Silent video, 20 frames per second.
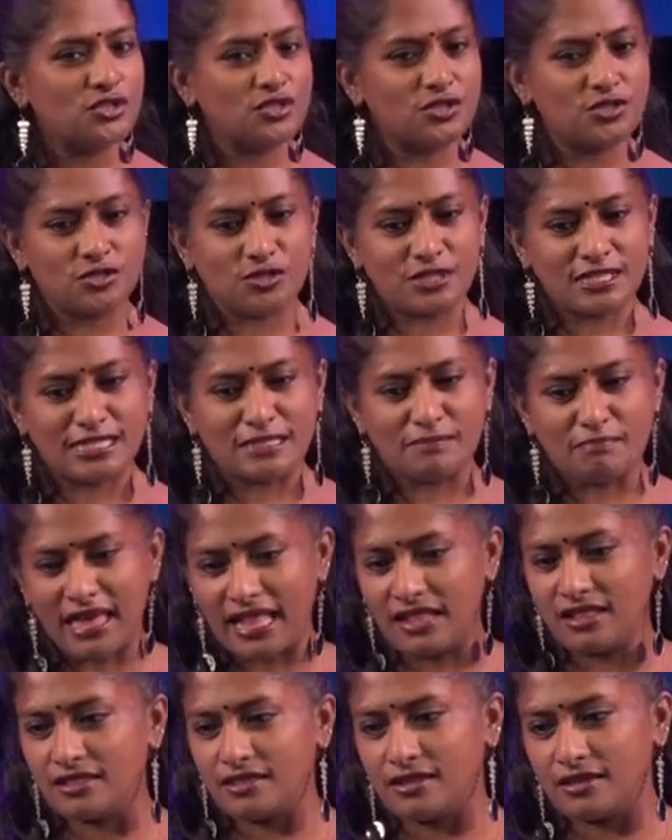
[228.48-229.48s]
to
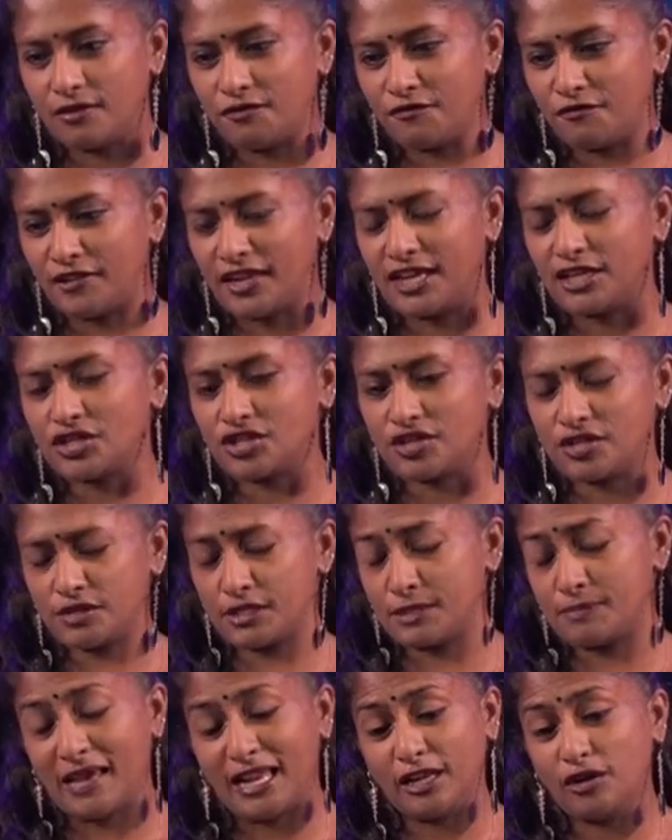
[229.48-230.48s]
smell the flesh,
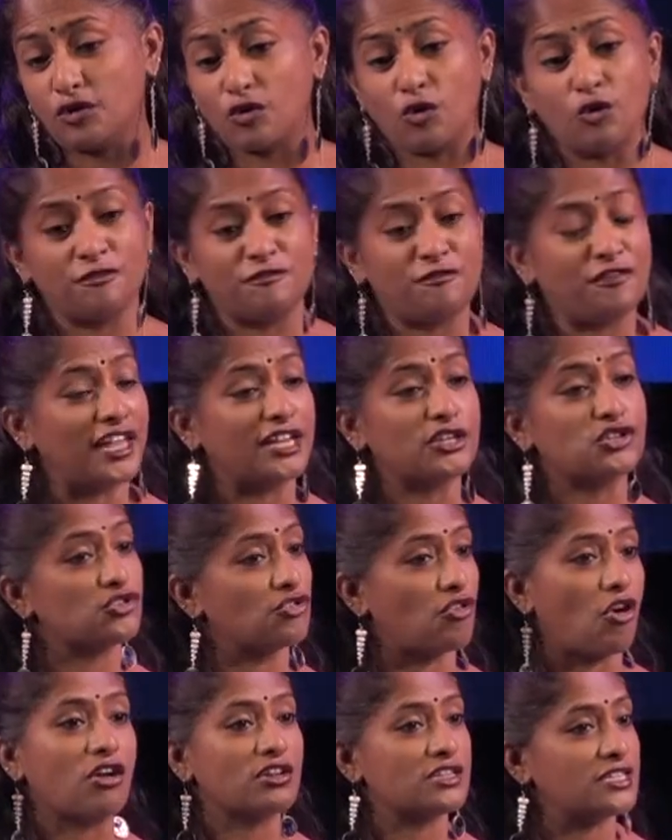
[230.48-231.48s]
smell your own flesh
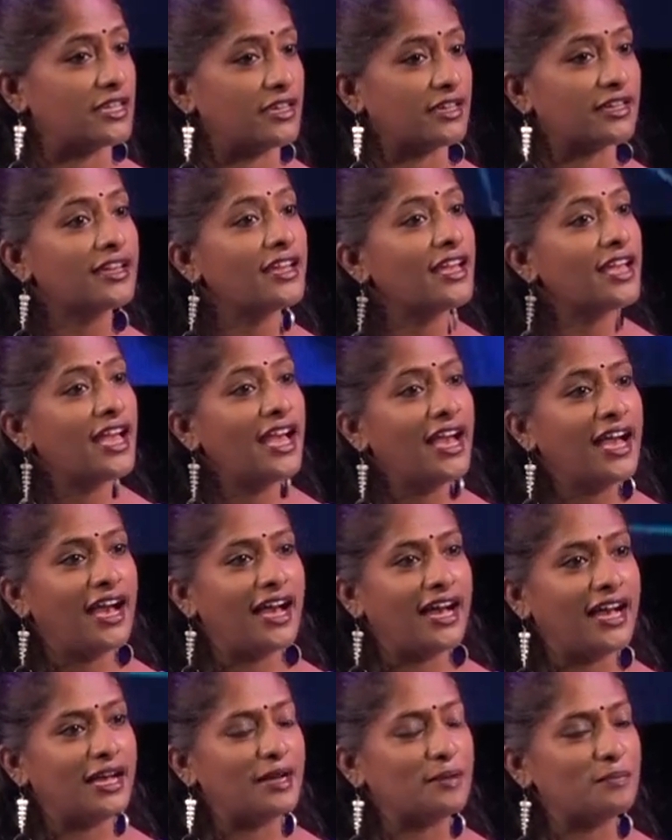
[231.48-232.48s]
rotting.
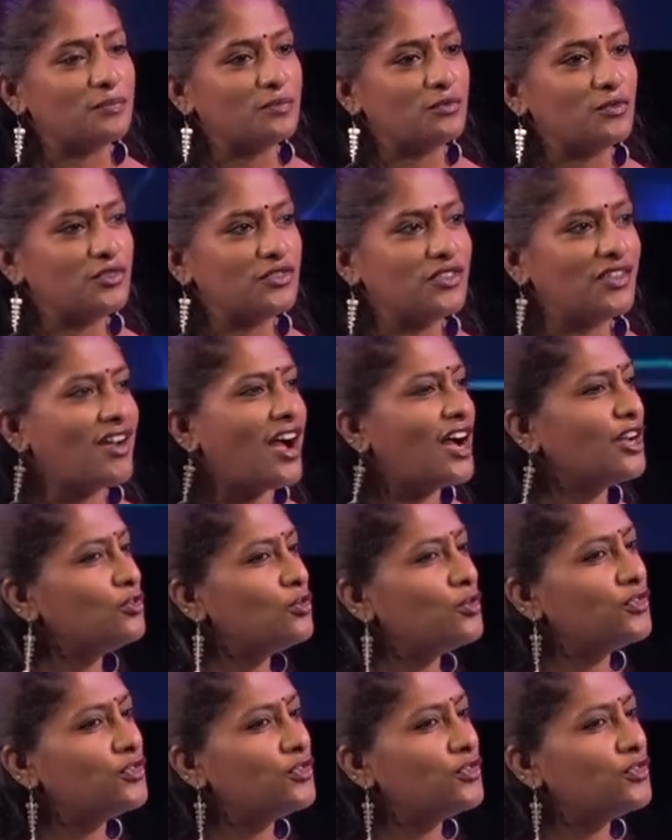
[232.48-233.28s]
Um, there are no